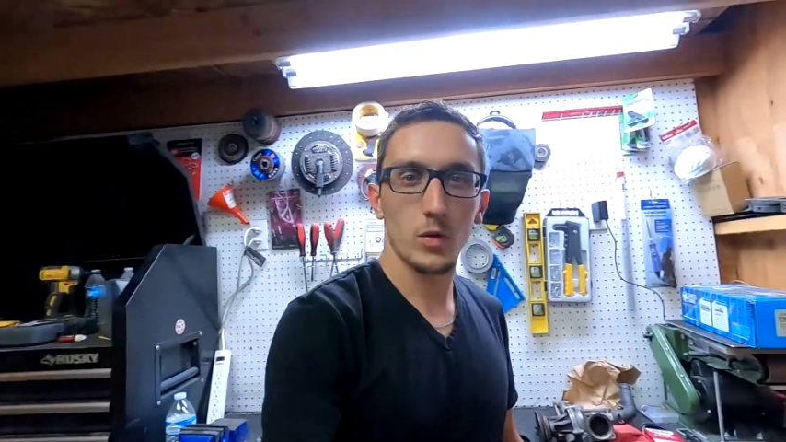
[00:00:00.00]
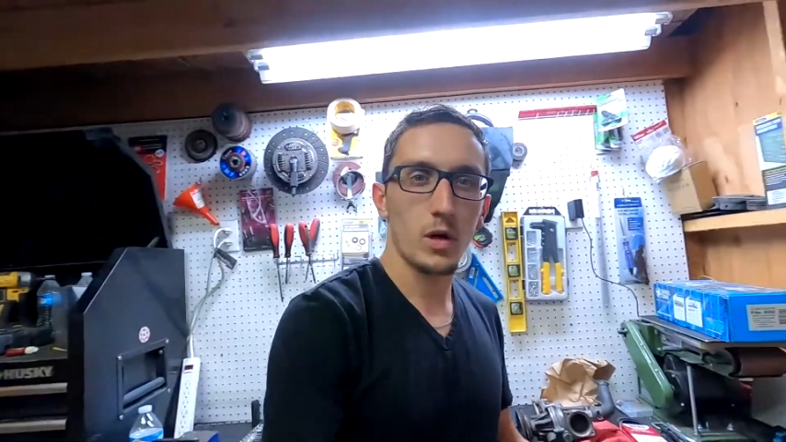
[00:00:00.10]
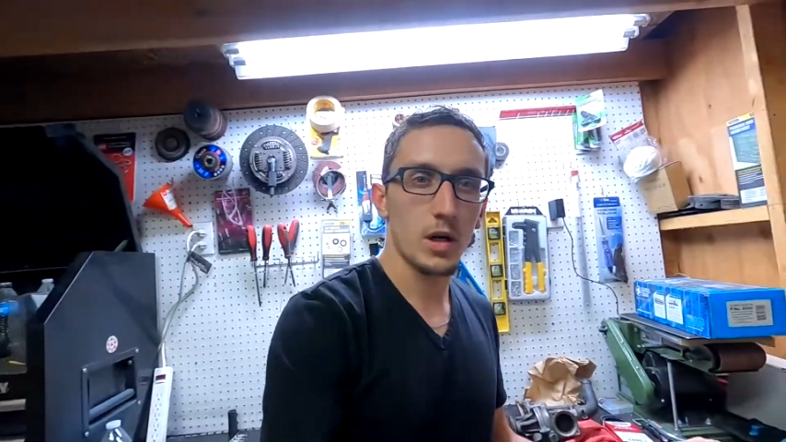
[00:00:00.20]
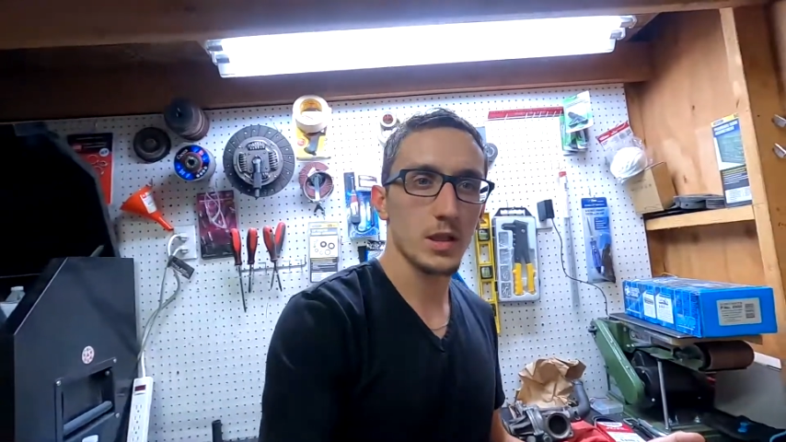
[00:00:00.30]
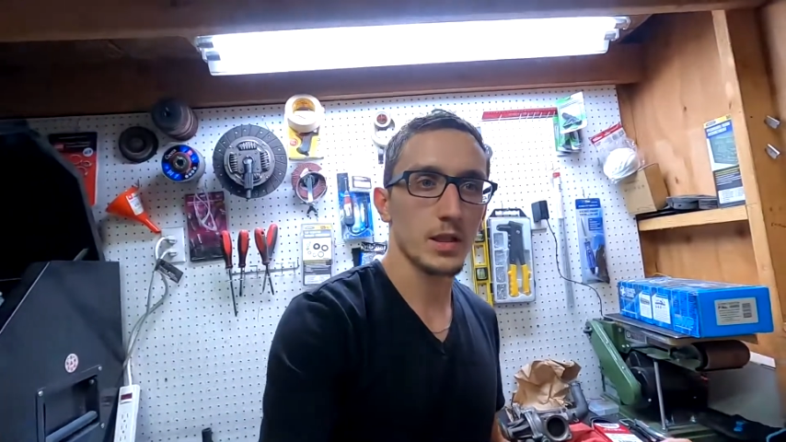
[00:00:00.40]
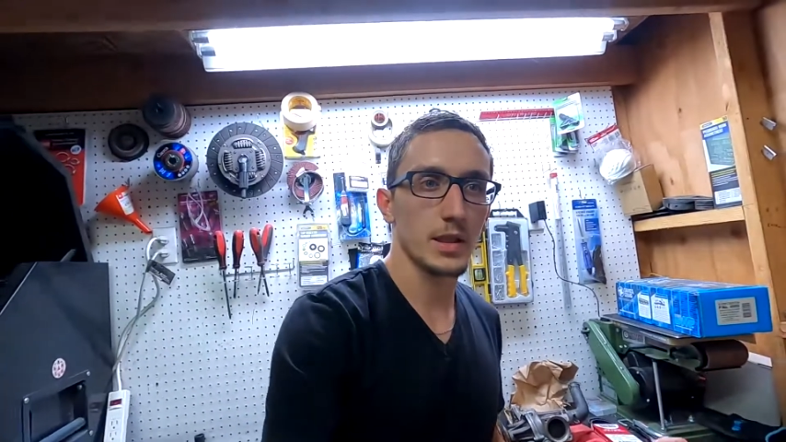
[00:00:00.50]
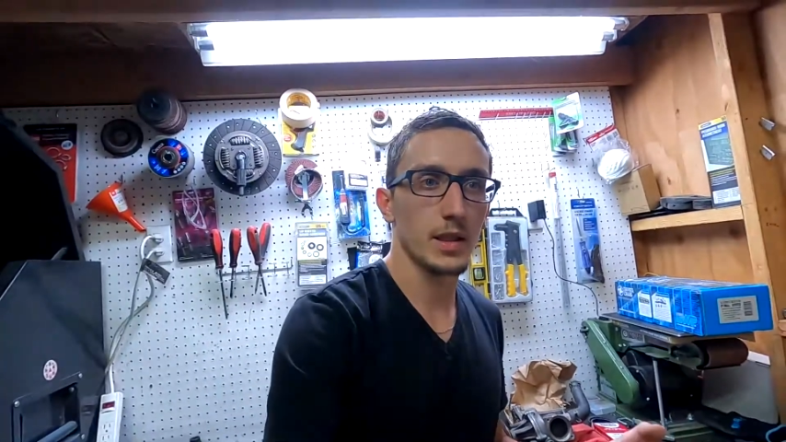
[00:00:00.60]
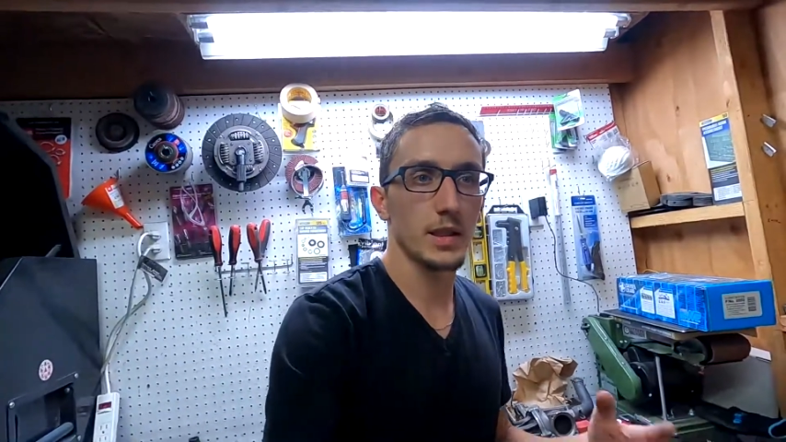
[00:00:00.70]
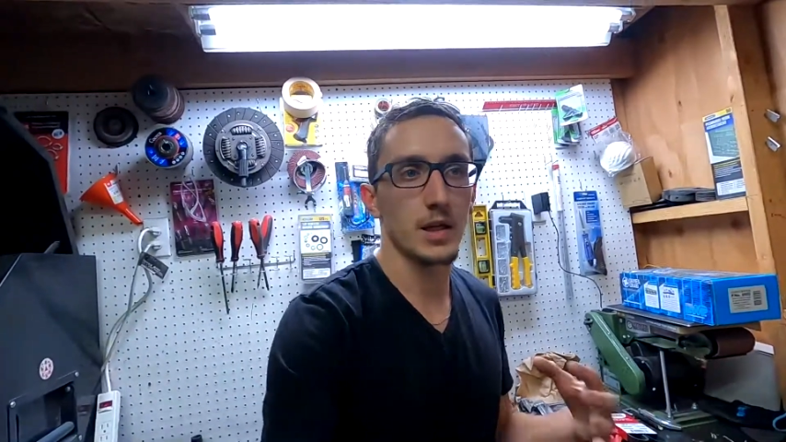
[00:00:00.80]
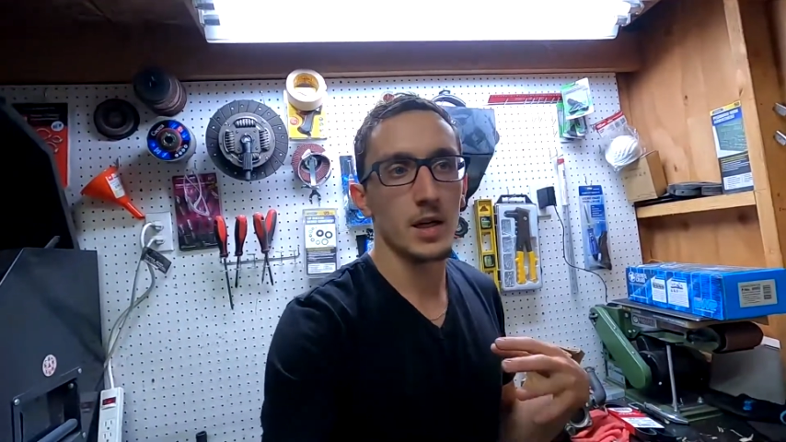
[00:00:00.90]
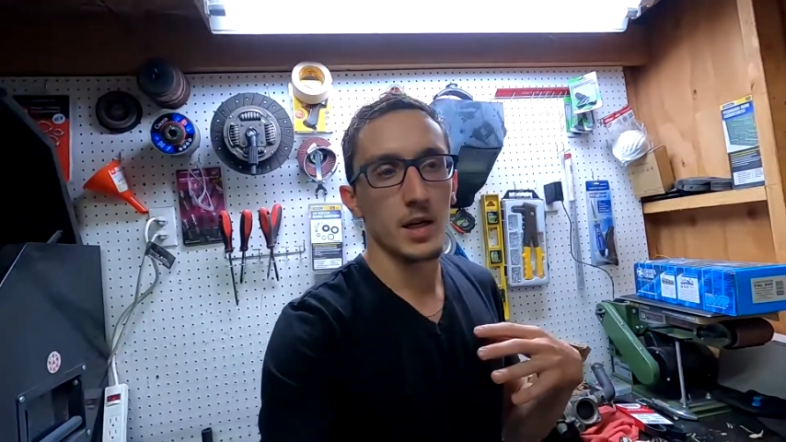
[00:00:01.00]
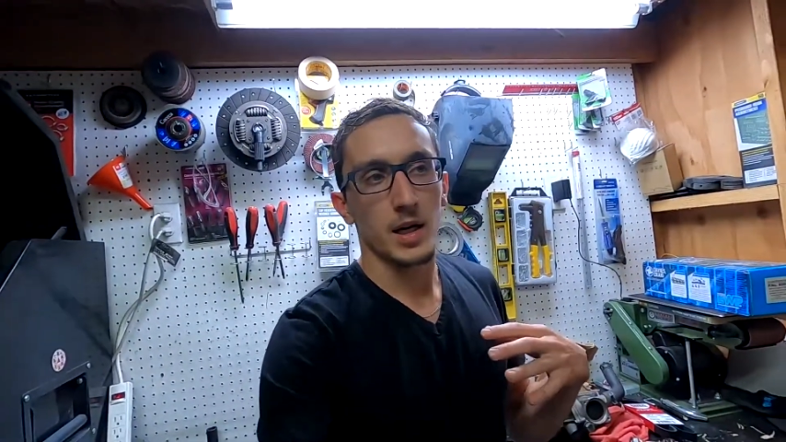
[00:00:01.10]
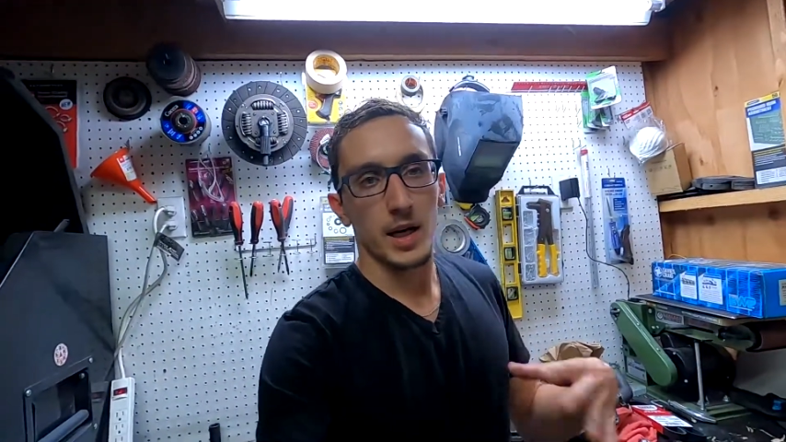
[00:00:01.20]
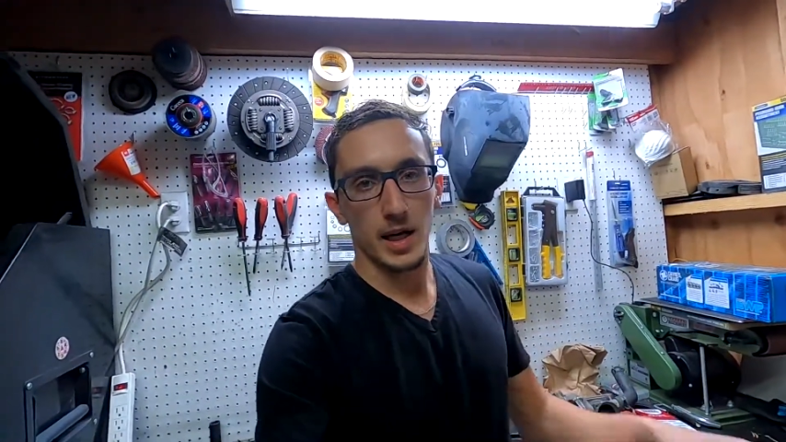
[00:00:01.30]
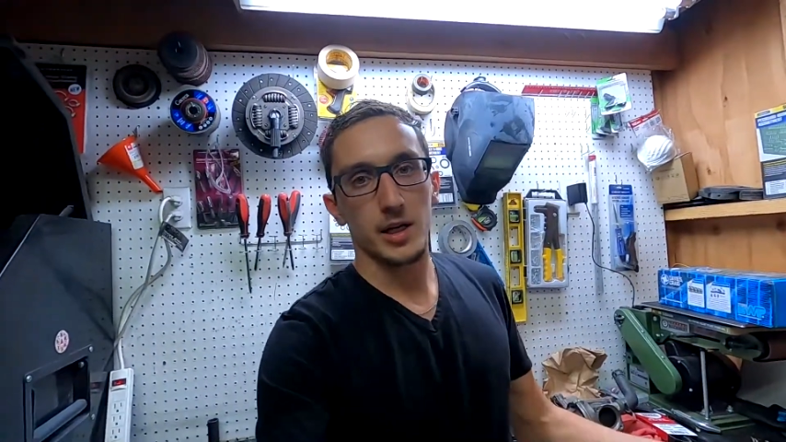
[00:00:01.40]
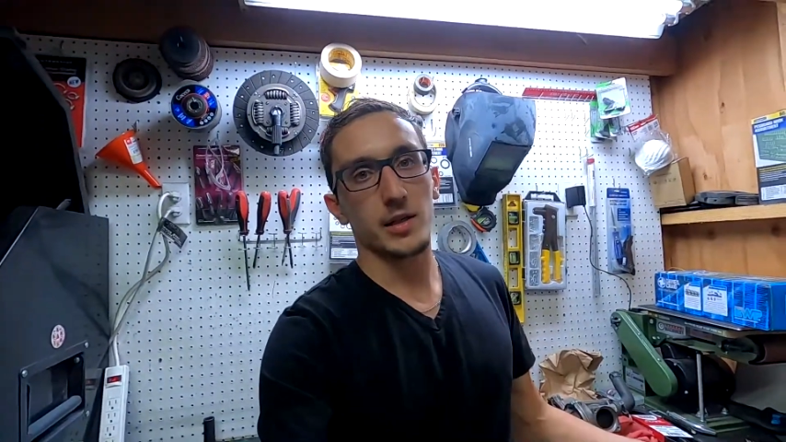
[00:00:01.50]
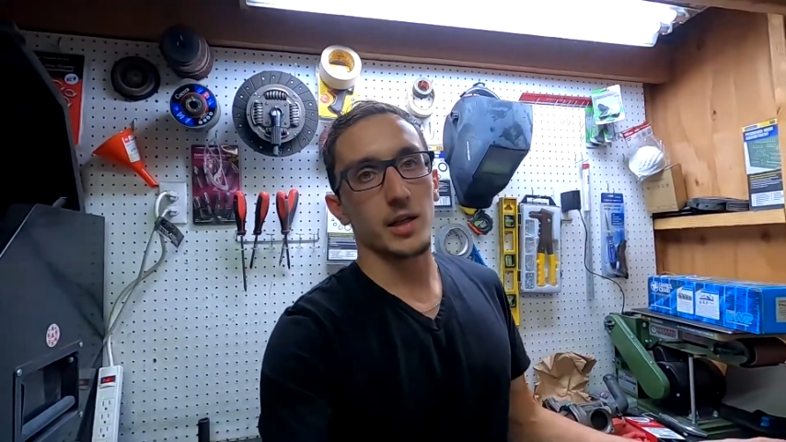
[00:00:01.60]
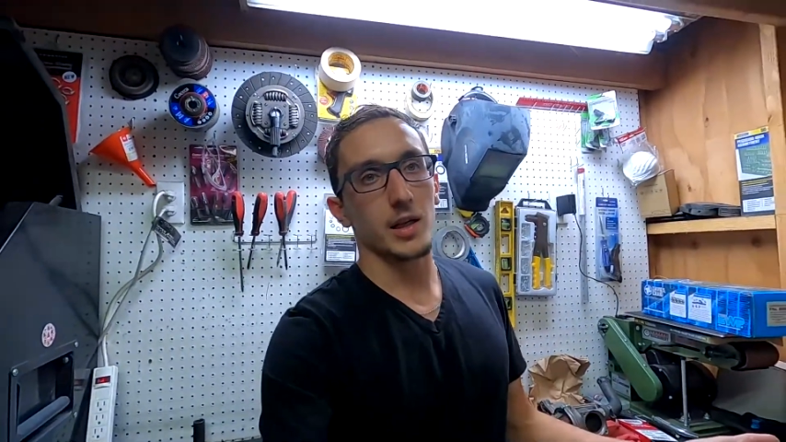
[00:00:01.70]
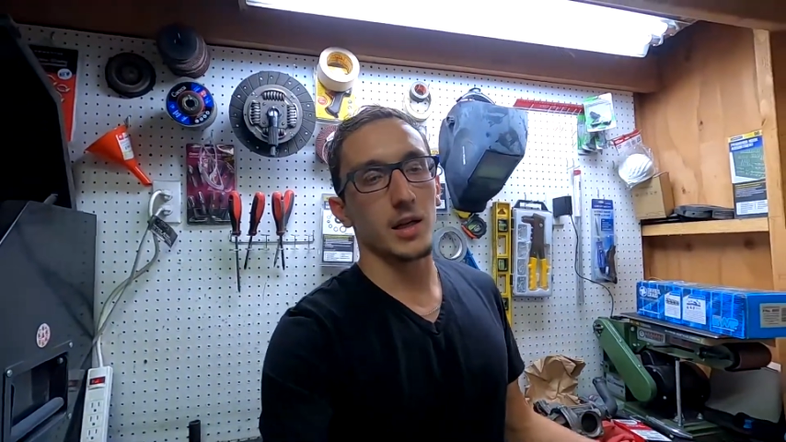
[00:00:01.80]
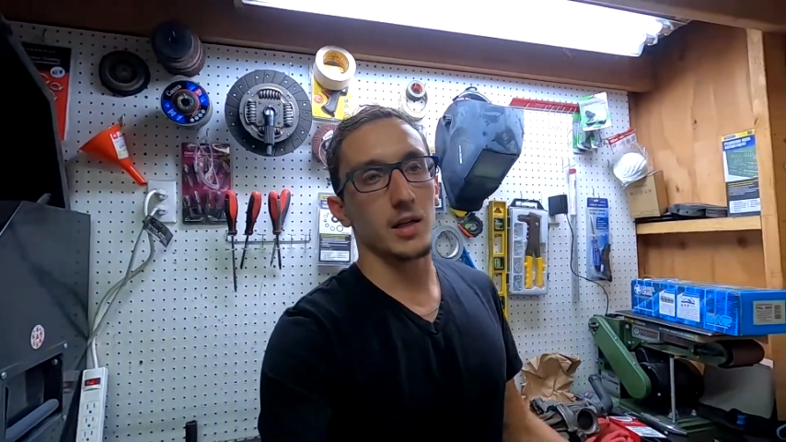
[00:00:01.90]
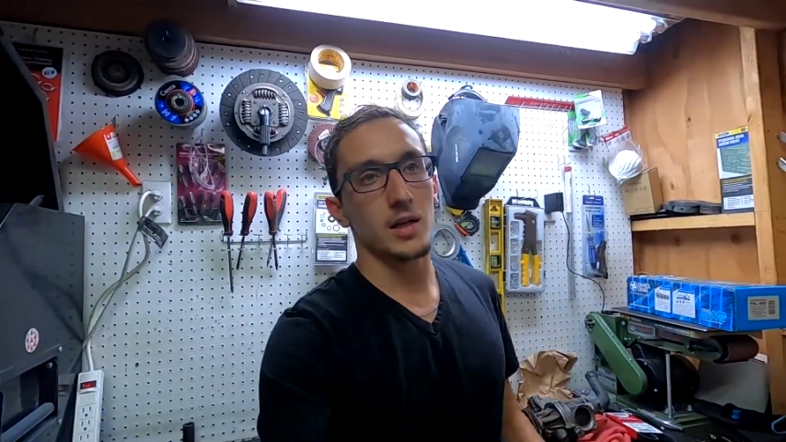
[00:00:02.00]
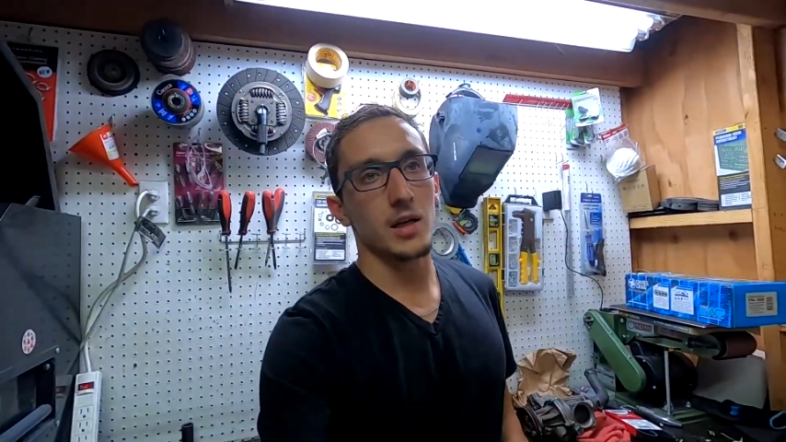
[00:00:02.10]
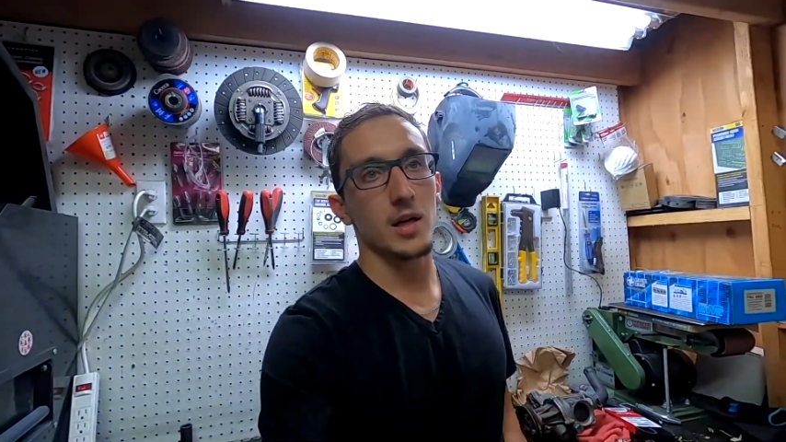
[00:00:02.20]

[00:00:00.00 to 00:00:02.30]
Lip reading: Washington area,